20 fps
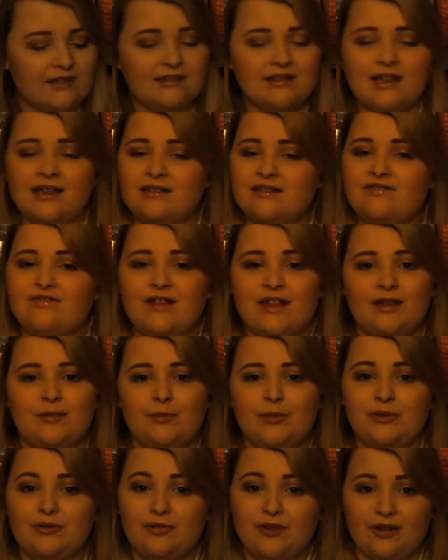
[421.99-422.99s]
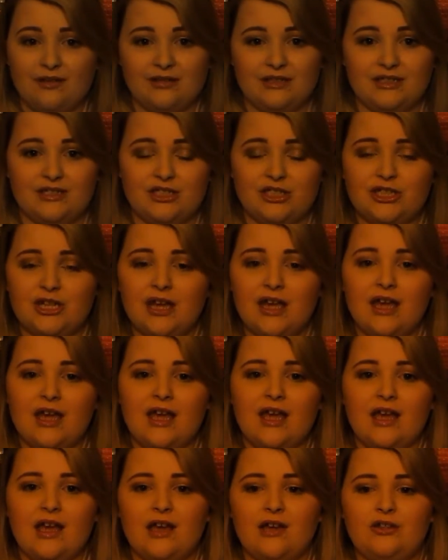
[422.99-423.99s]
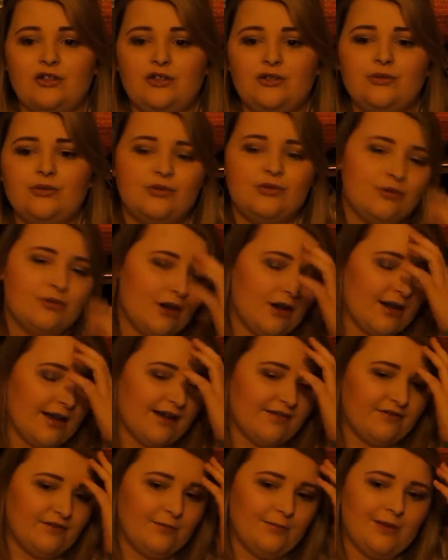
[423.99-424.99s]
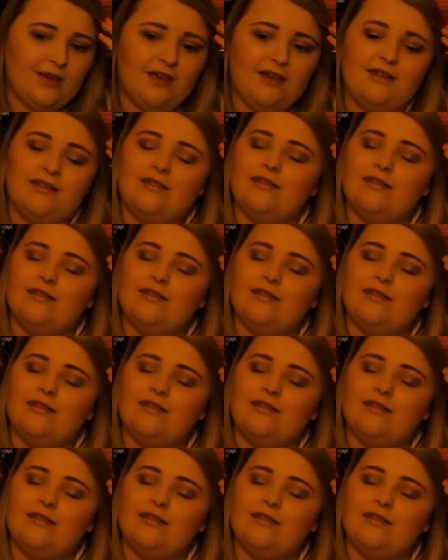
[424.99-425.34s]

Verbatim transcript: and develop your knowledge. You do not have to be